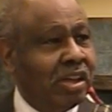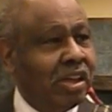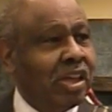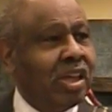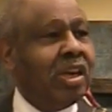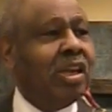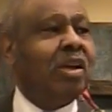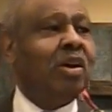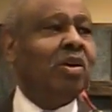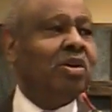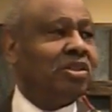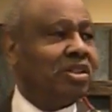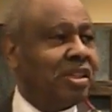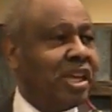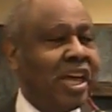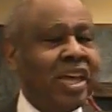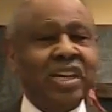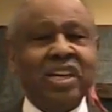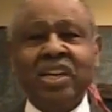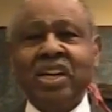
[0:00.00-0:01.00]
Any old
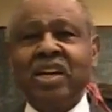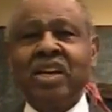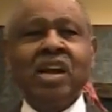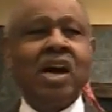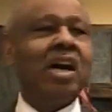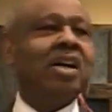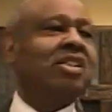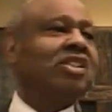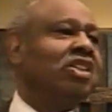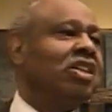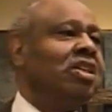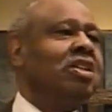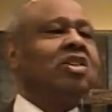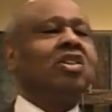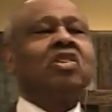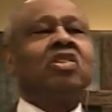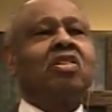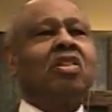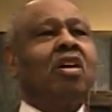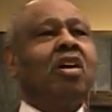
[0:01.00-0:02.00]
thing can knock
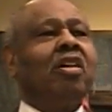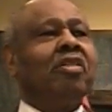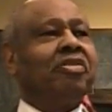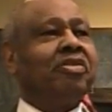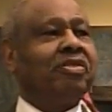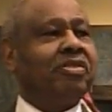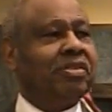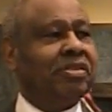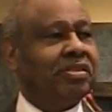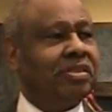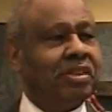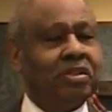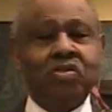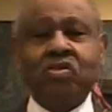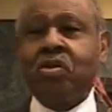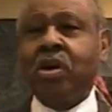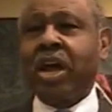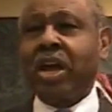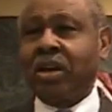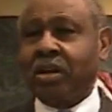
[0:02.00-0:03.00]
Jesus off the
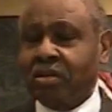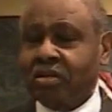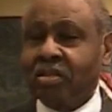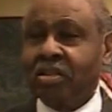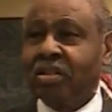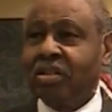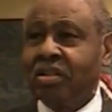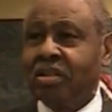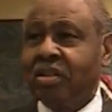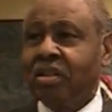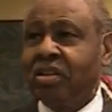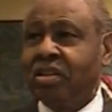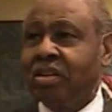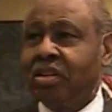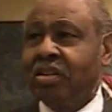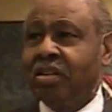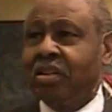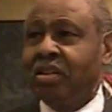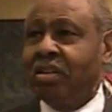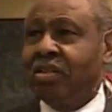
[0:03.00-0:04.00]
track
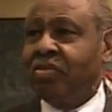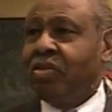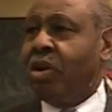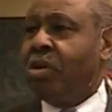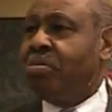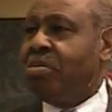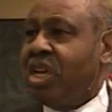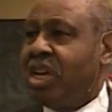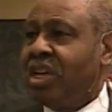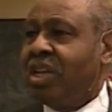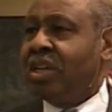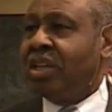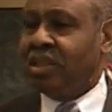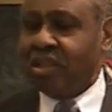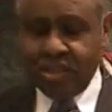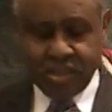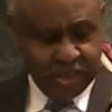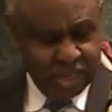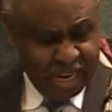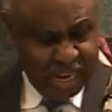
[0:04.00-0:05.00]
for many
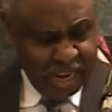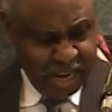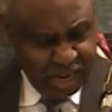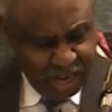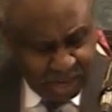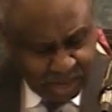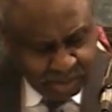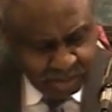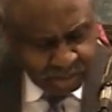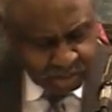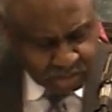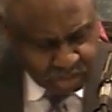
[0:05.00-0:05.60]
in the